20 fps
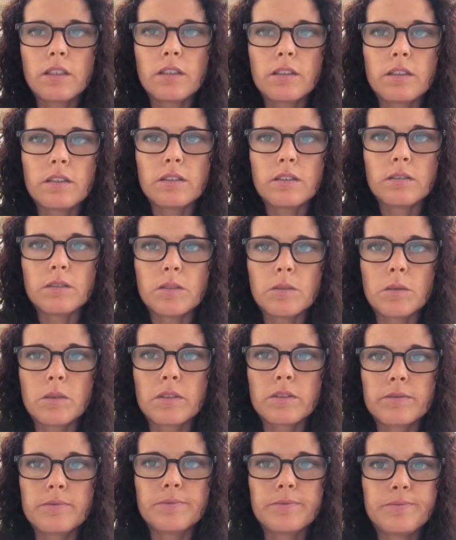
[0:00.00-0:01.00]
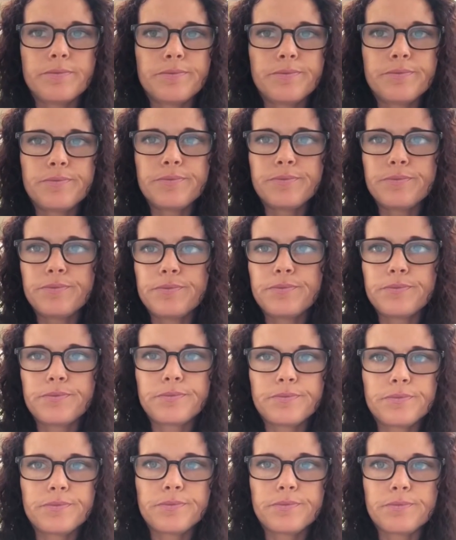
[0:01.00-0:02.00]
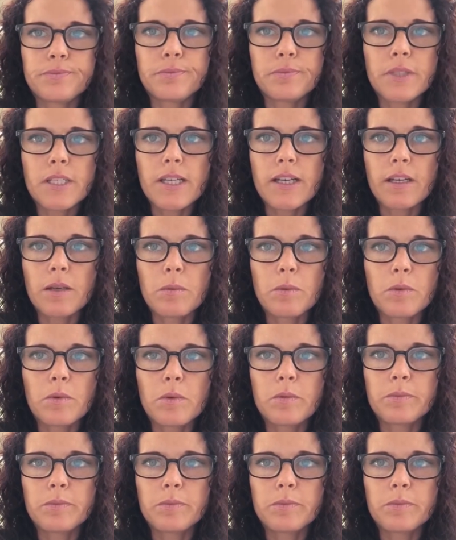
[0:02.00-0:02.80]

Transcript: Oh Lord, I'm terrible.